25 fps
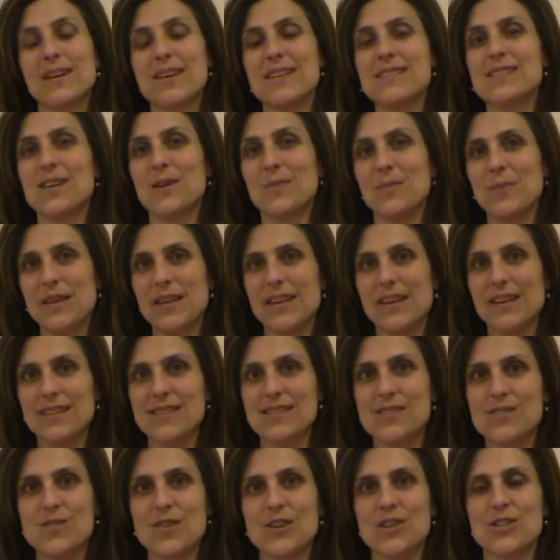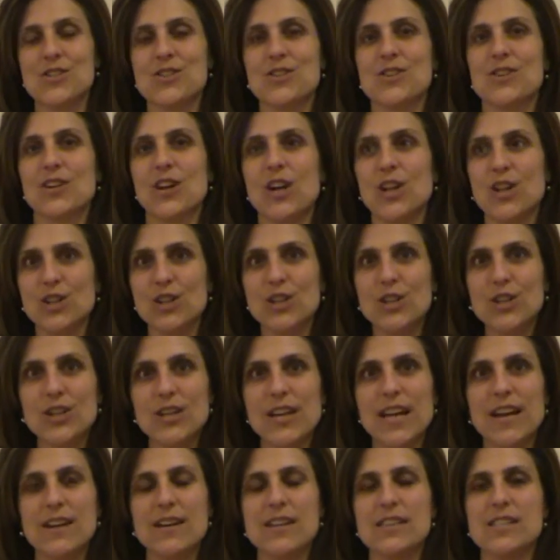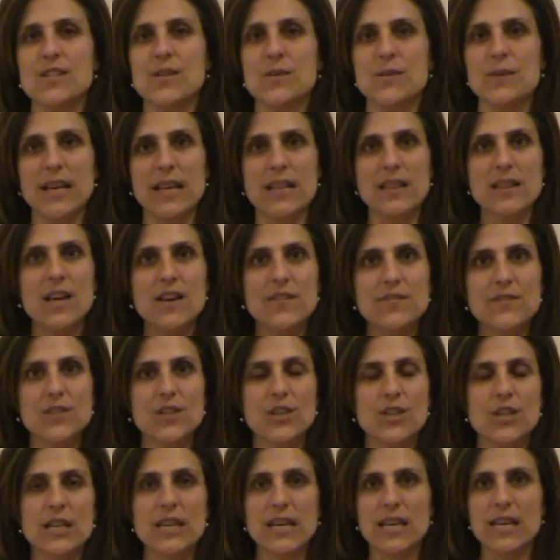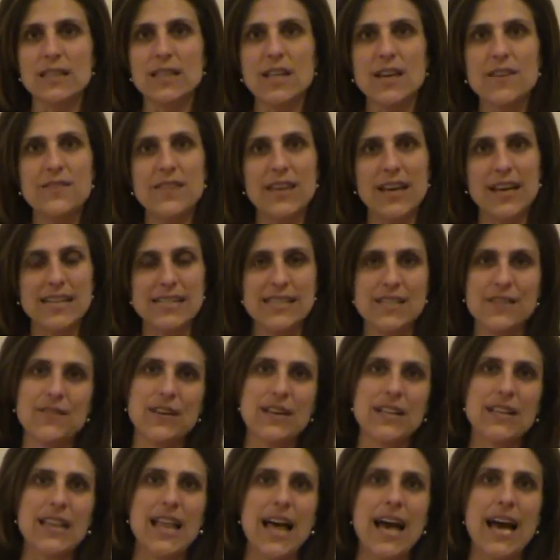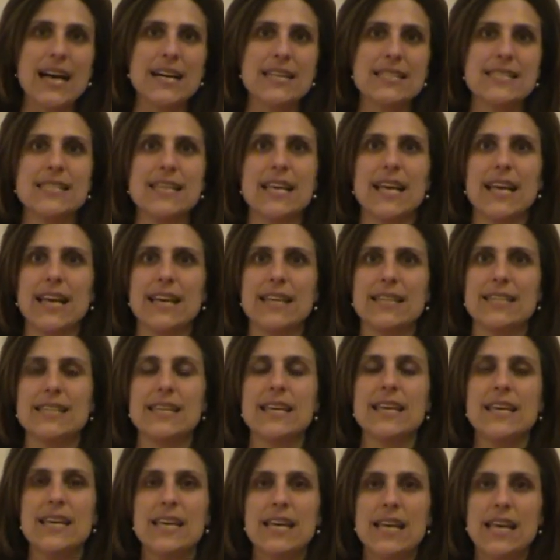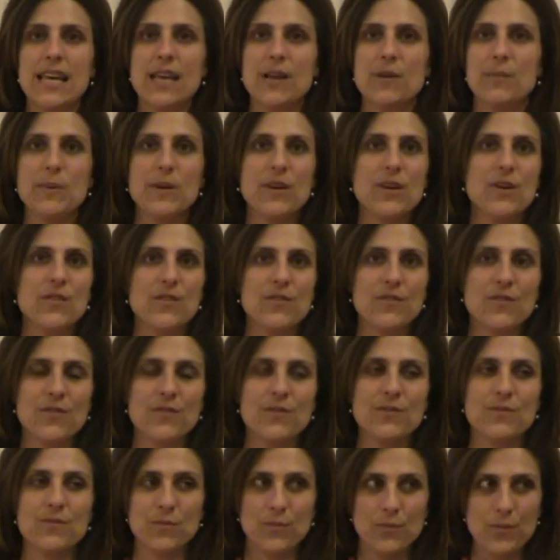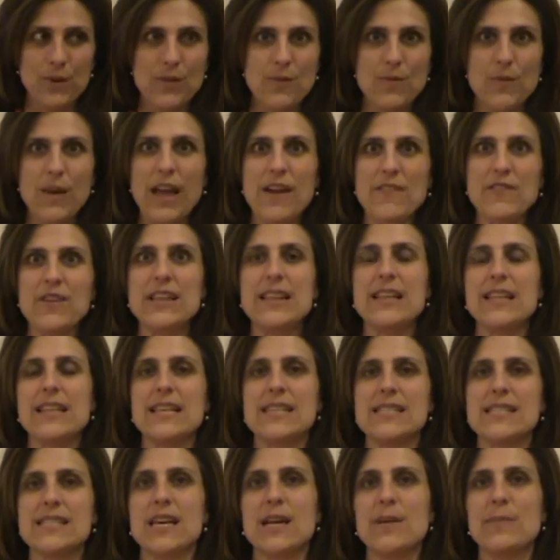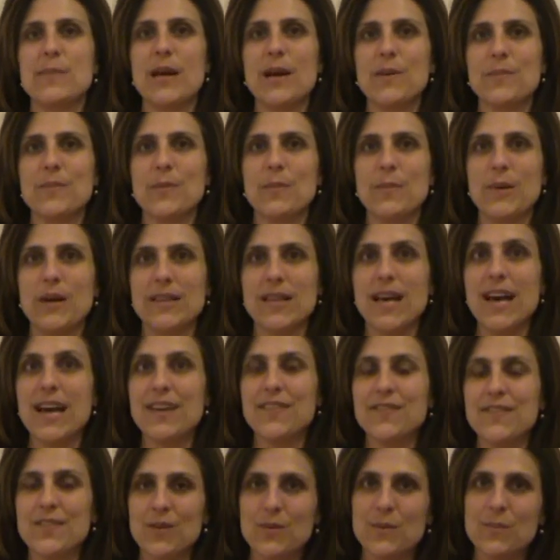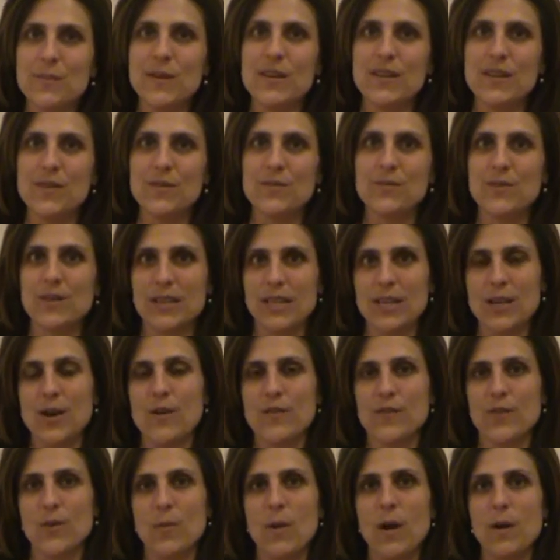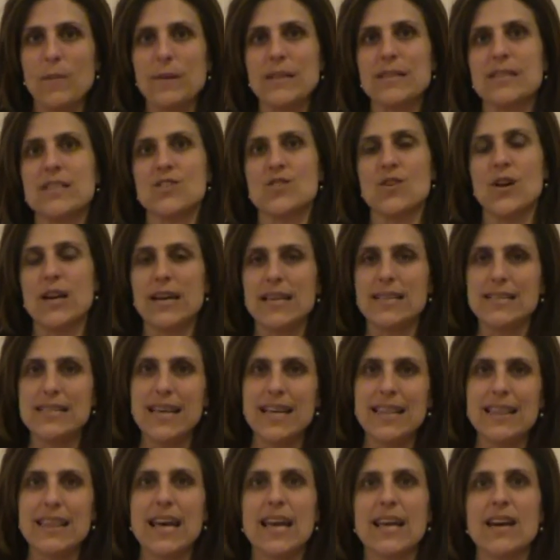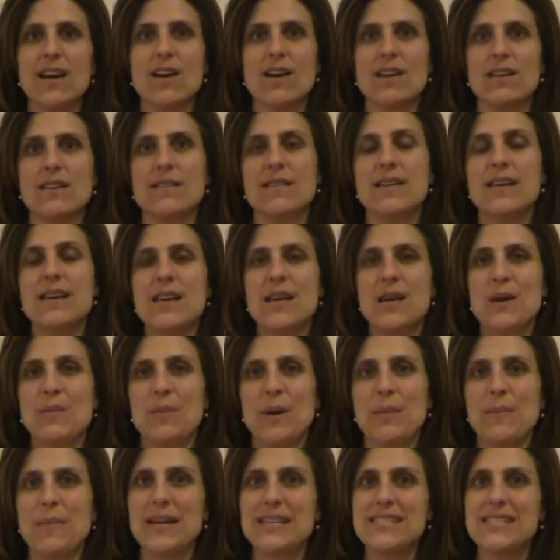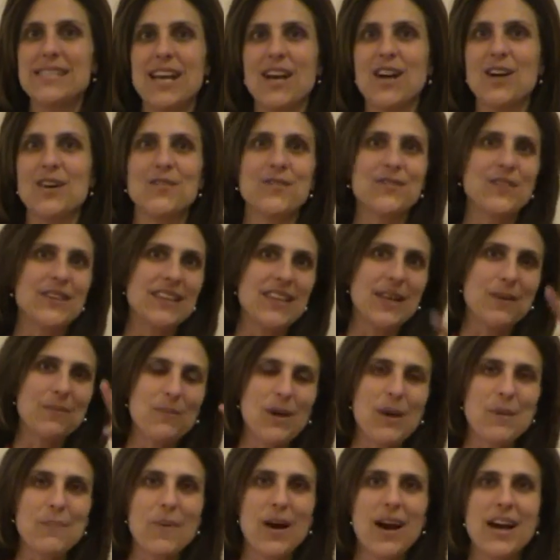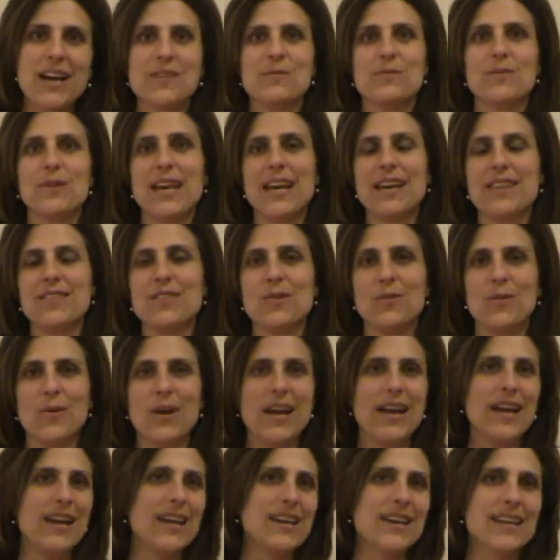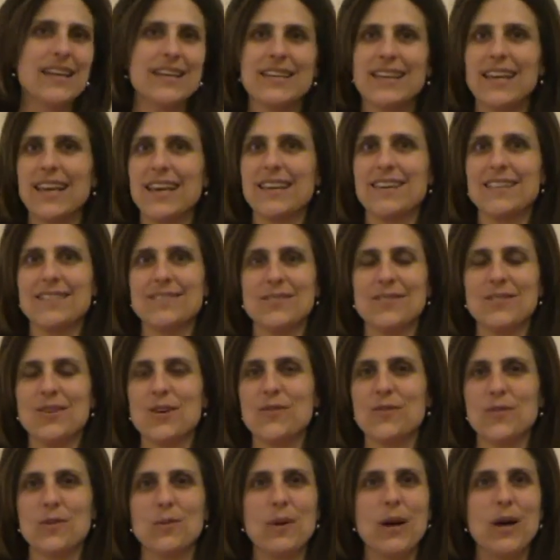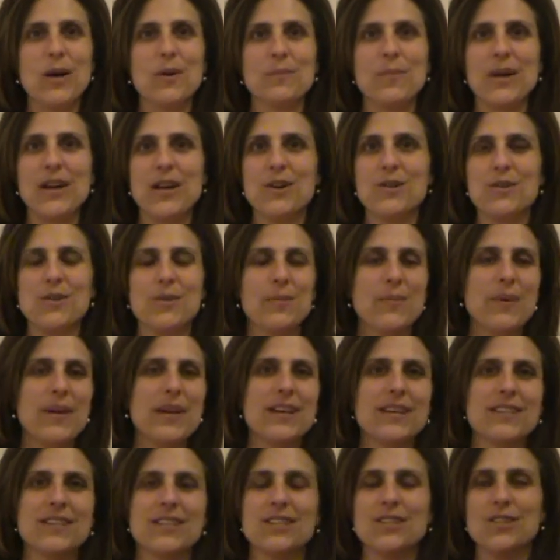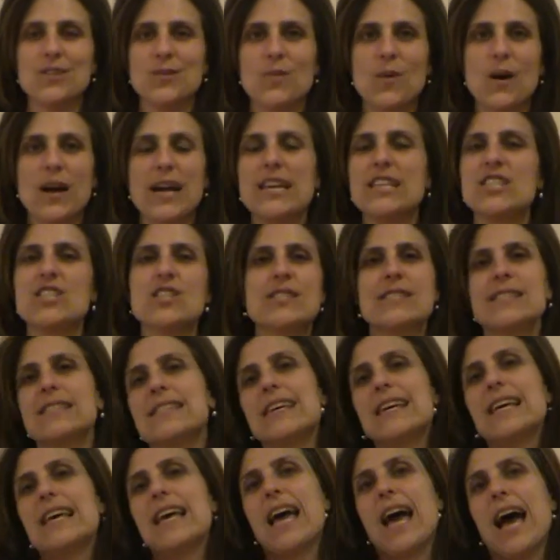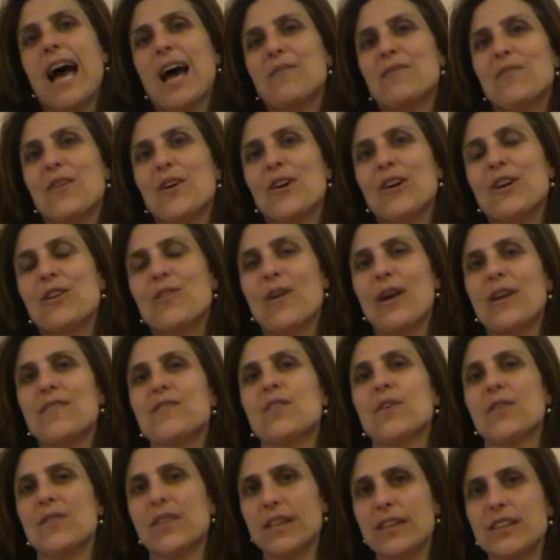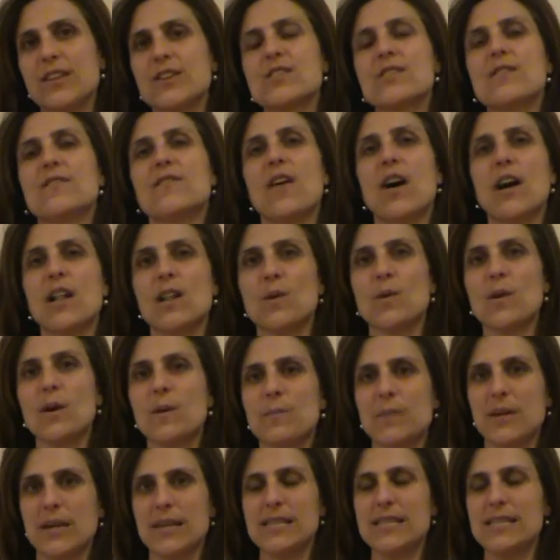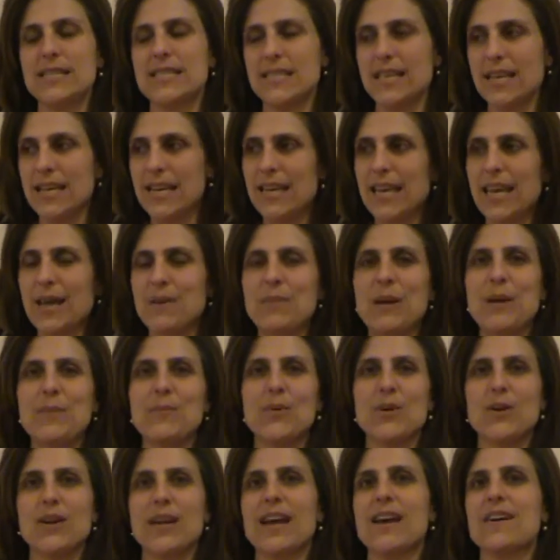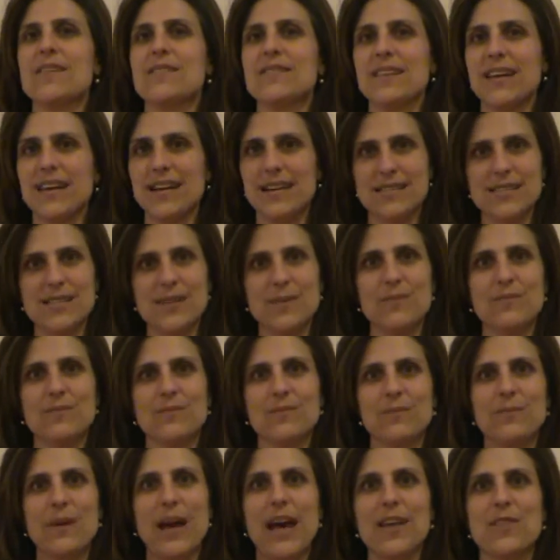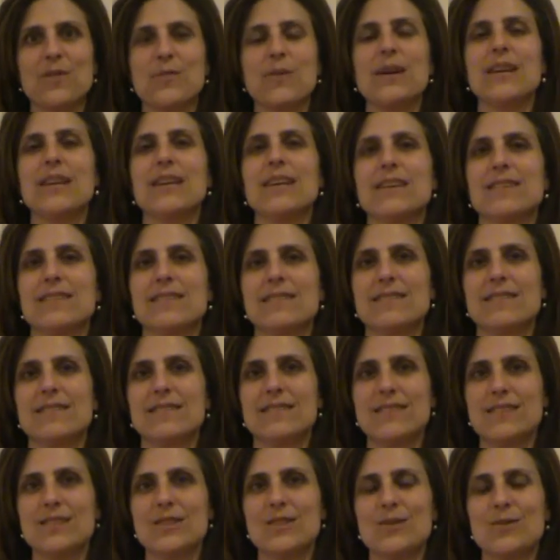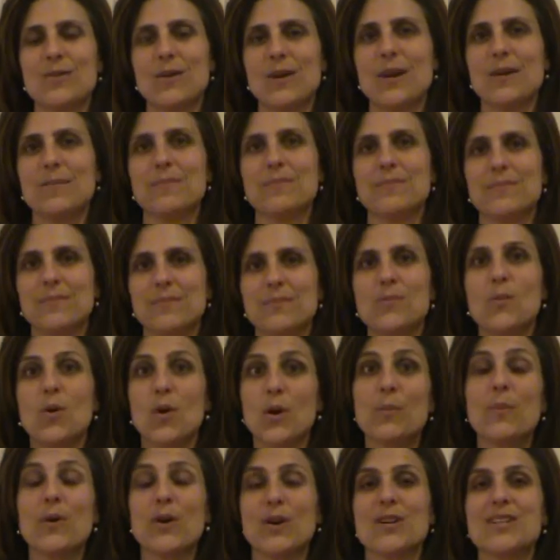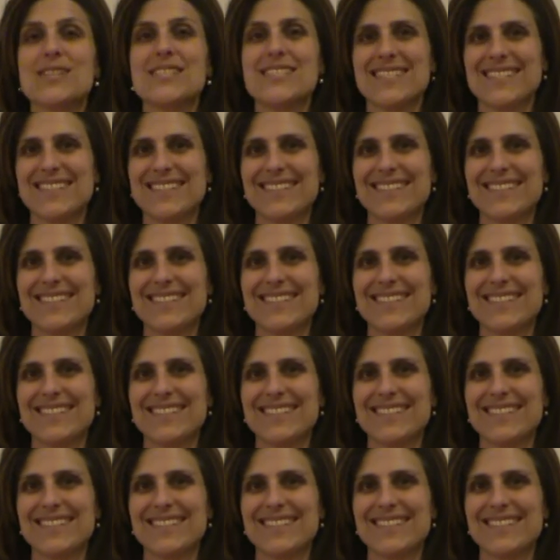because I'll be in a structure and I'll learn how to do it. And I love learning. I love the idea of a class, and it'd be, with everything that's coming up in my life, it would be really overwhelming to try to take that on by myself, and then my mind would get in the way and I'd get overwhelmed by who to pick to do what. It just, I'm very grateful that there's a follow-up, because it's going to get my book out, and then it's a pathway to more books.